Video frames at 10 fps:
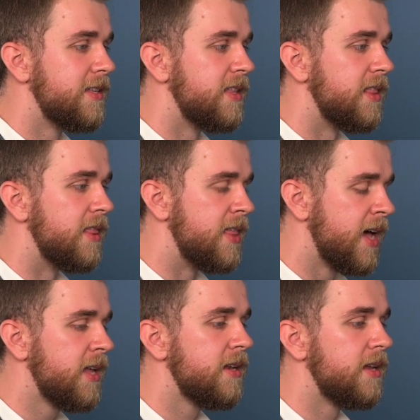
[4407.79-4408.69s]

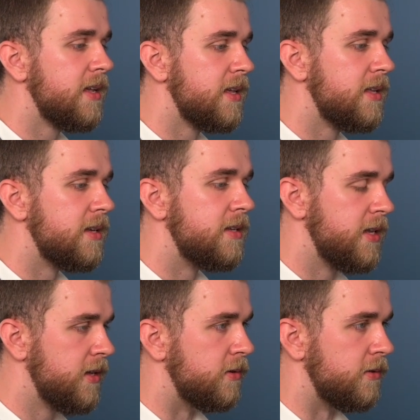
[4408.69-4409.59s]
That
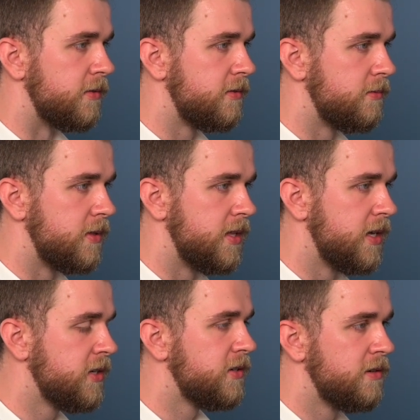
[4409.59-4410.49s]
deals with
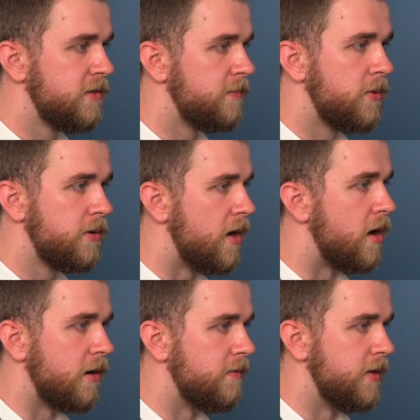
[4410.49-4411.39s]
the issue of
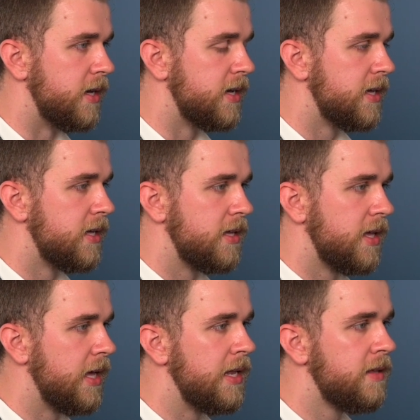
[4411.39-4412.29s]
pornography
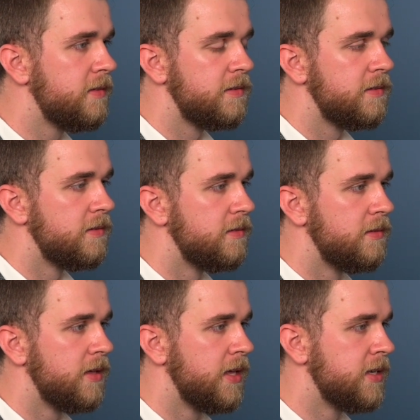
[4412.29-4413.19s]
in its
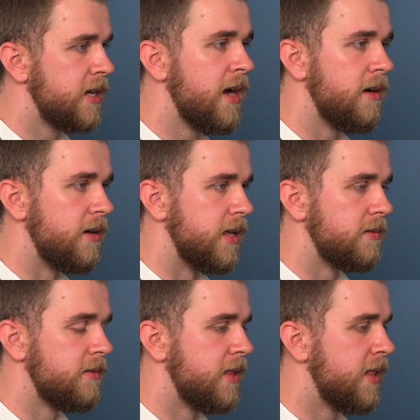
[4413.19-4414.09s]
entirety.
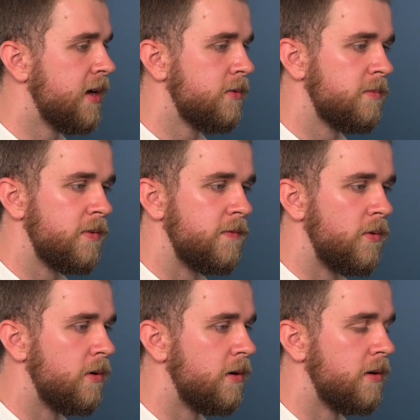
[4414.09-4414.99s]
And that was
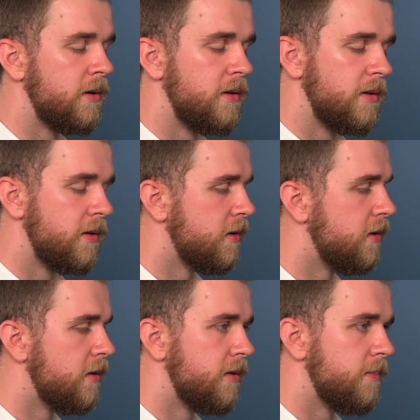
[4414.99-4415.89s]
before
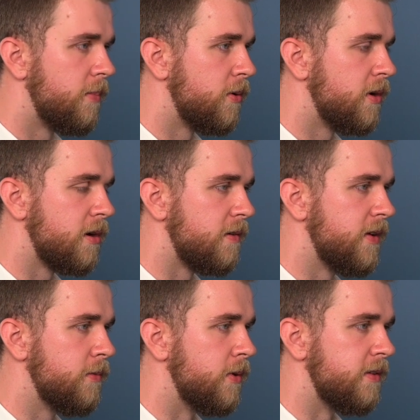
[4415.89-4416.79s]

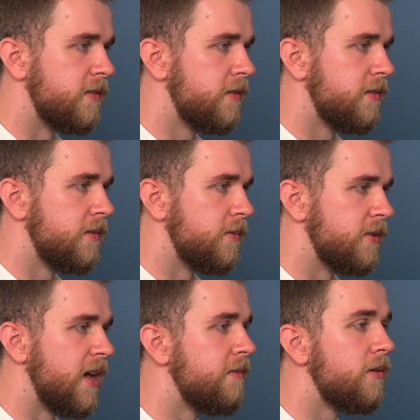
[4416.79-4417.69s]
pornography was
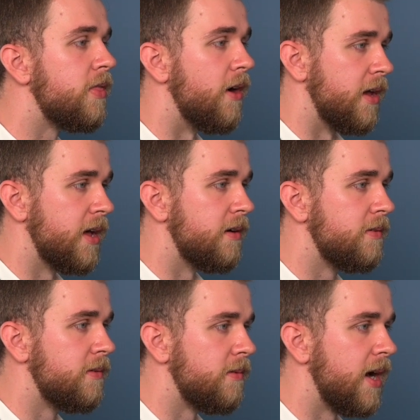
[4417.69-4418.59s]
ever thought
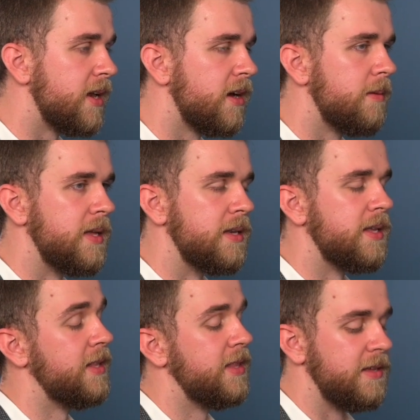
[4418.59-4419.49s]
of, right? I mean,
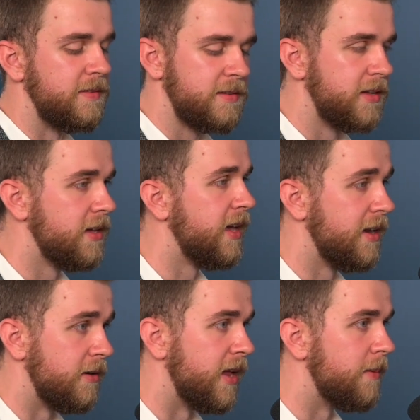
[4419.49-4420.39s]
at least
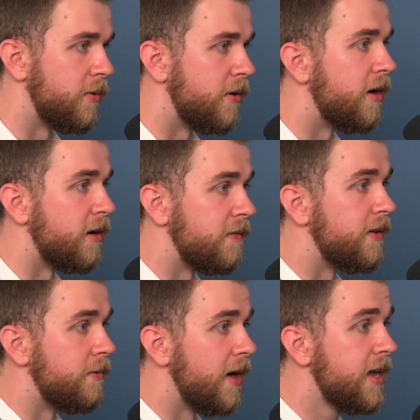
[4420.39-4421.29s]
internet
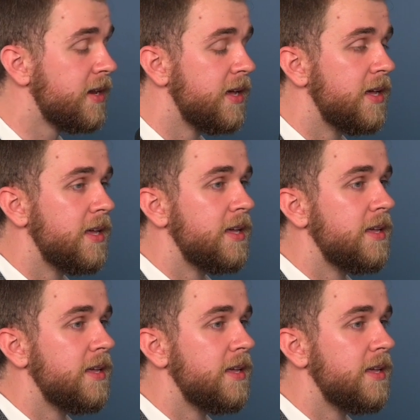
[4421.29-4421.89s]
pornography, right? Mm-hmm.